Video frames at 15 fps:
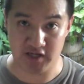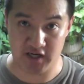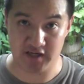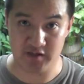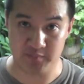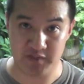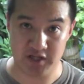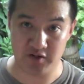
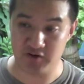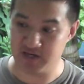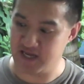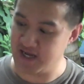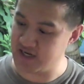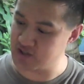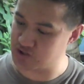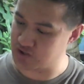item here in
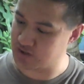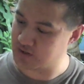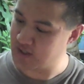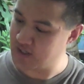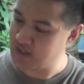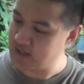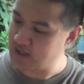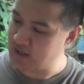Asia
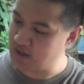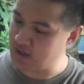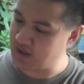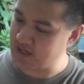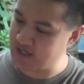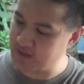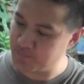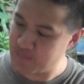
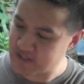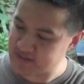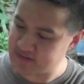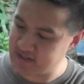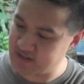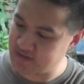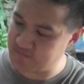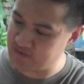it mixed
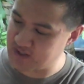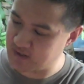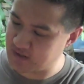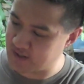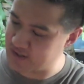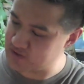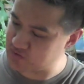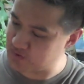in in vanilla
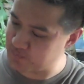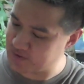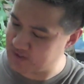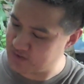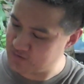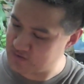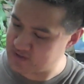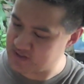ice cream, but
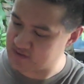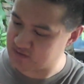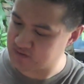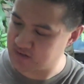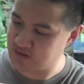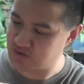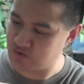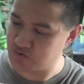then there's these
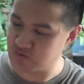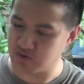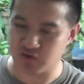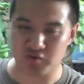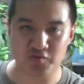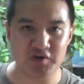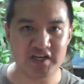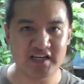little
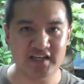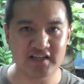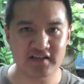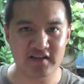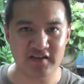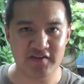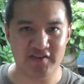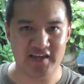green
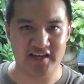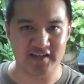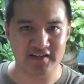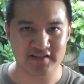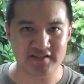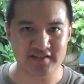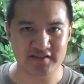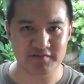
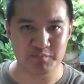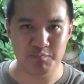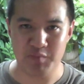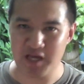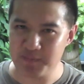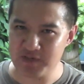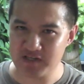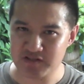things. Maybe